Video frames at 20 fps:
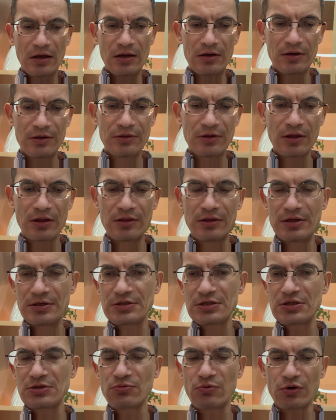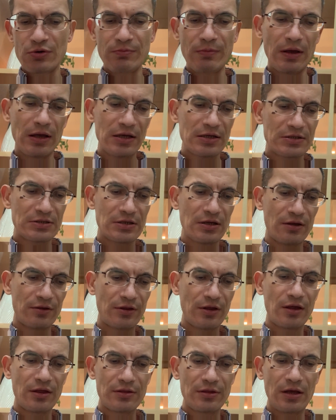And I think this is what makes I
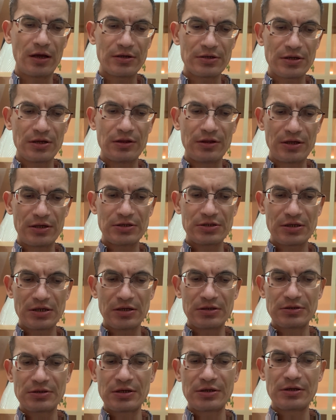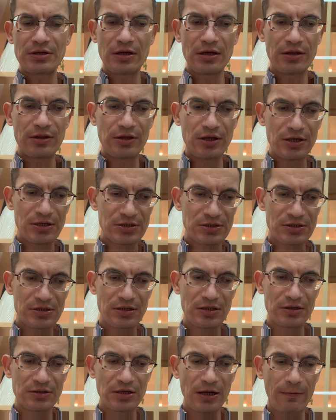think that this
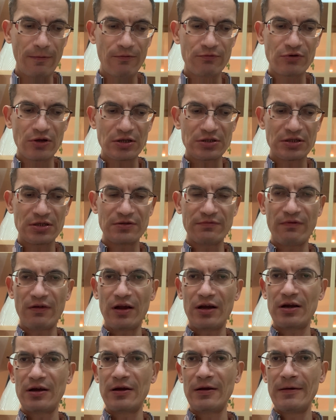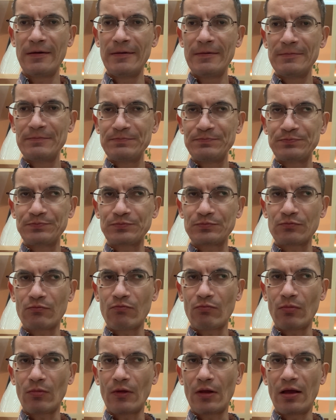type of text is
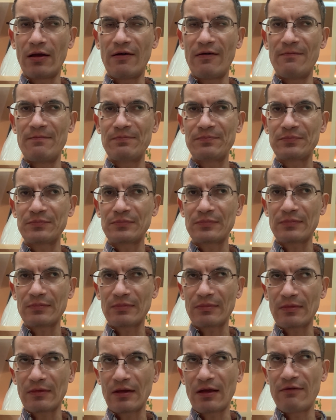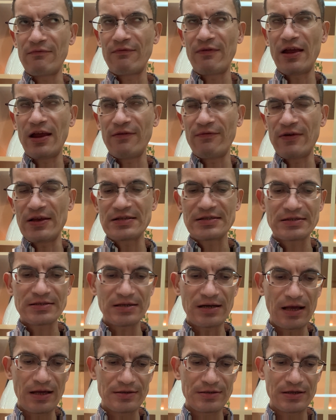mm, very
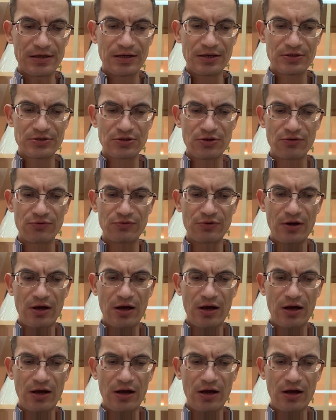fascinating in its own